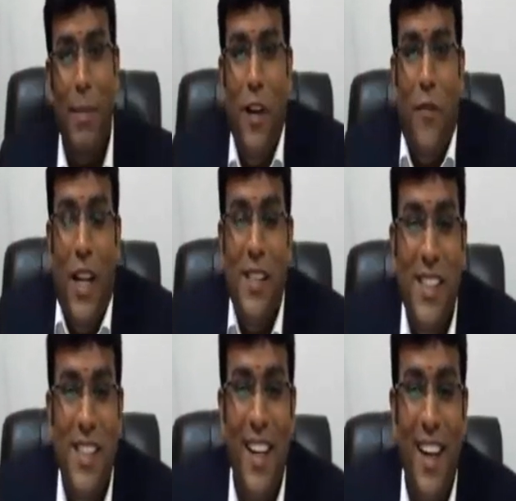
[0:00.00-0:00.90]

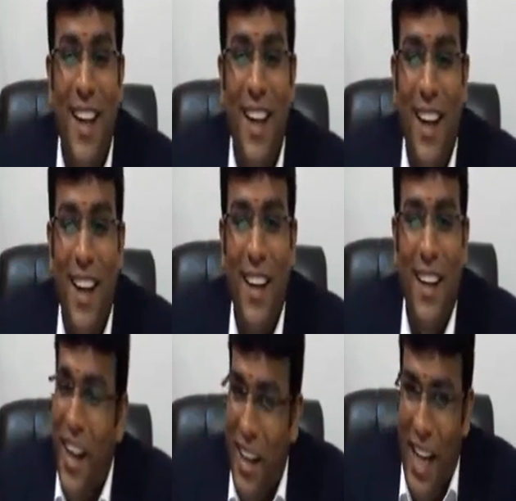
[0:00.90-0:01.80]
friends.
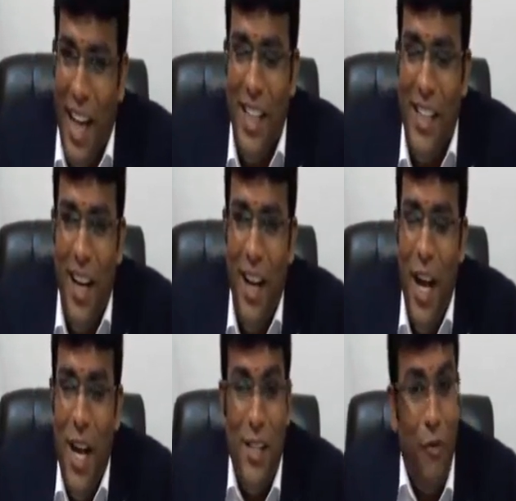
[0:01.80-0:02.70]
Getting clarity, sir?
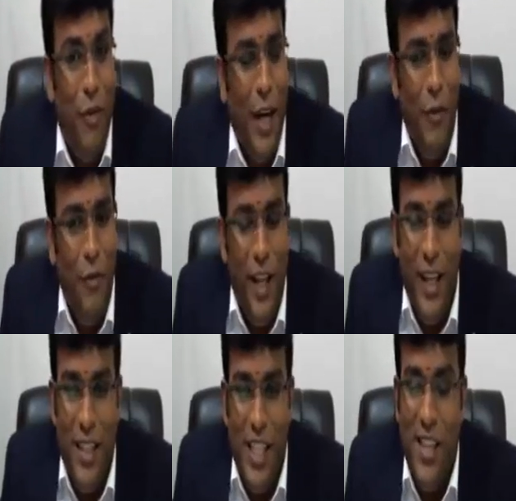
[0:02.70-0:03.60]
It's a very, very
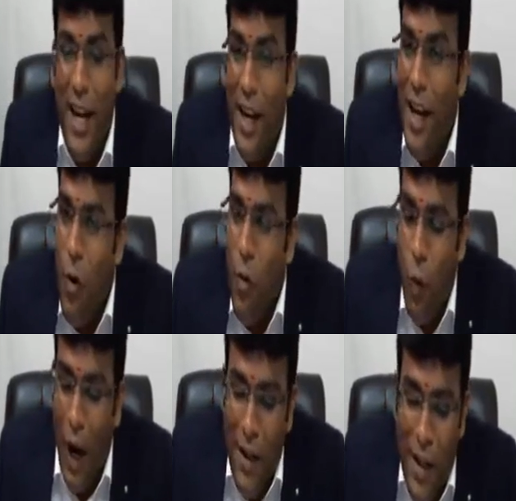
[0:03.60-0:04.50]
interesting and
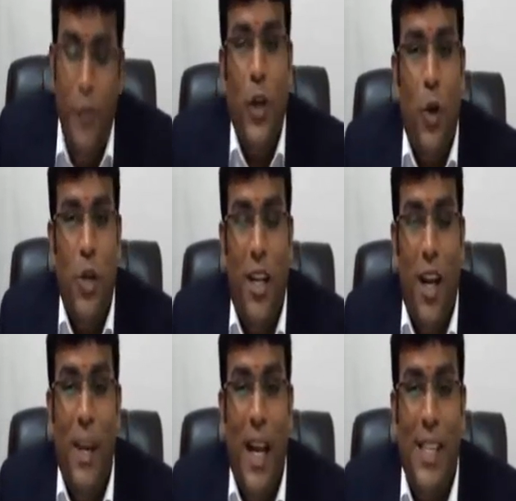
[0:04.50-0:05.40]
wonderful question came
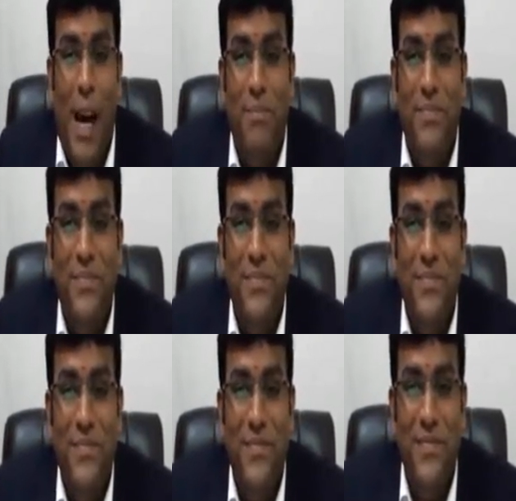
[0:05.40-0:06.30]
in exam.
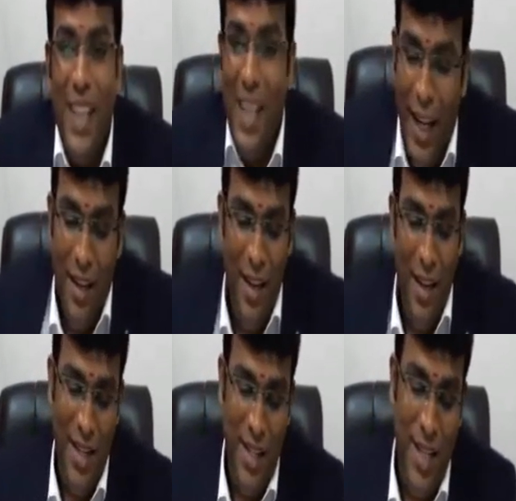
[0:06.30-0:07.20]
Clear?
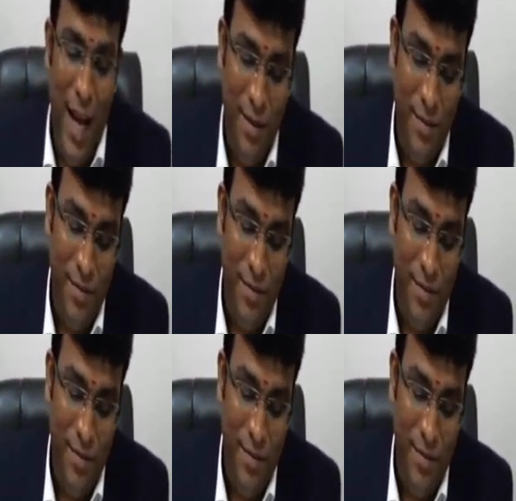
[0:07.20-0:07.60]
Done.